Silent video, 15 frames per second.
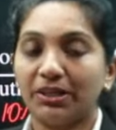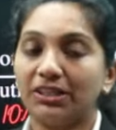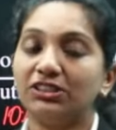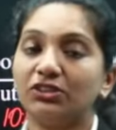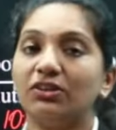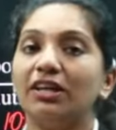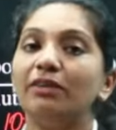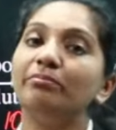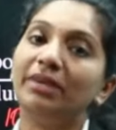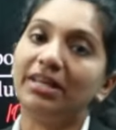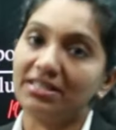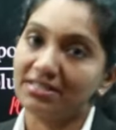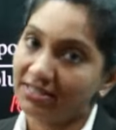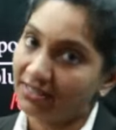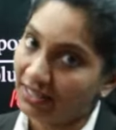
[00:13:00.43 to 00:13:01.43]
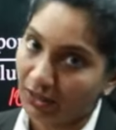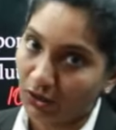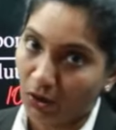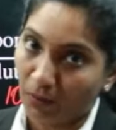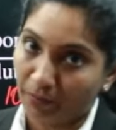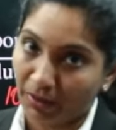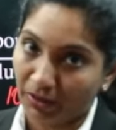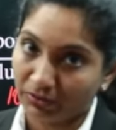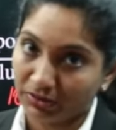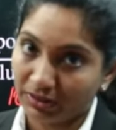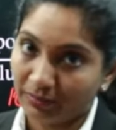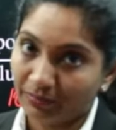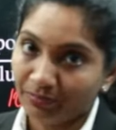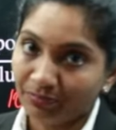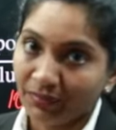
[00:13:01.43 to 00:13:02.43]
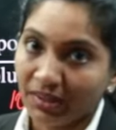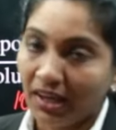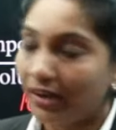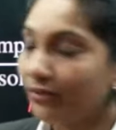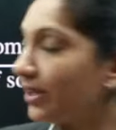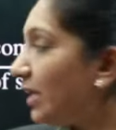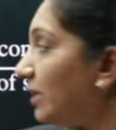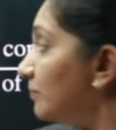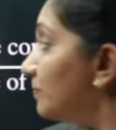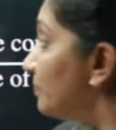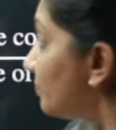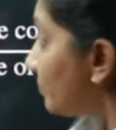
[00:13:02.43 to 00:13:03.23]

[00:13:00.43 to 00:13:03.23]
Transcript: particular medicinal compound. Okay,